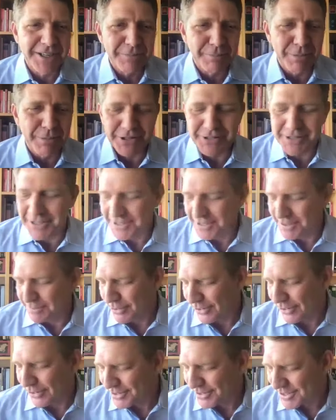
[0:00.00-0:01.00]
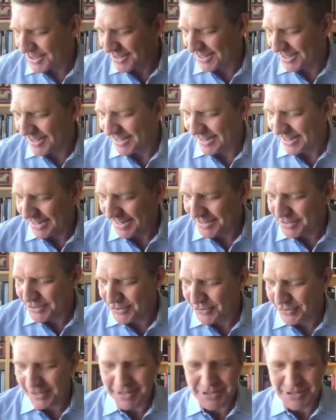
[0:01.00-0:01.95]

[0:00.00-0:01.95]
politics and policy than I do.